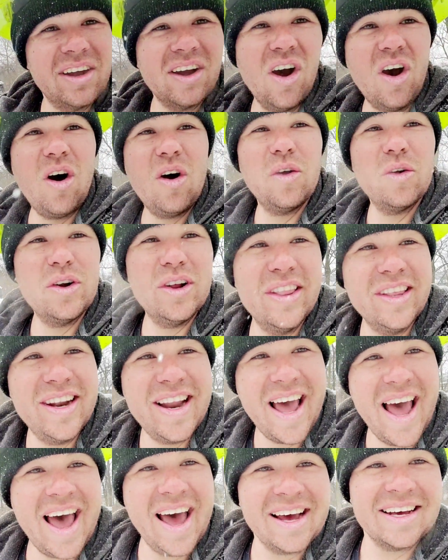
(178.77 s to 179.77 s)
on in the
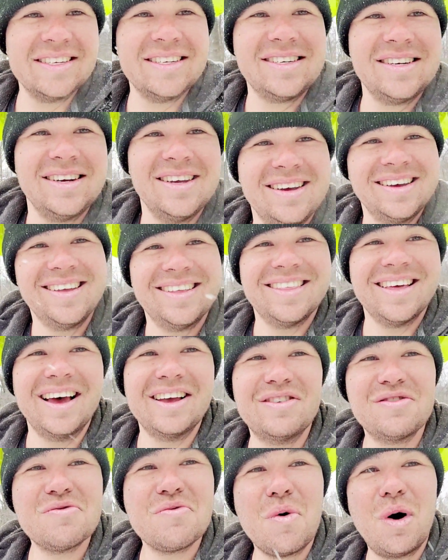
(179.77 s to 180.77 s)
net.
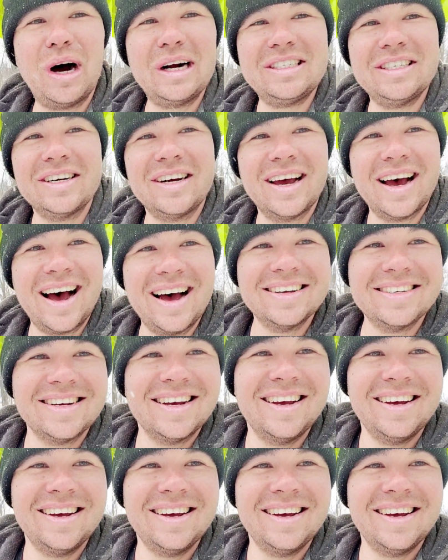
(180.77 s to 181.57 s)
Thanks for watching, guys.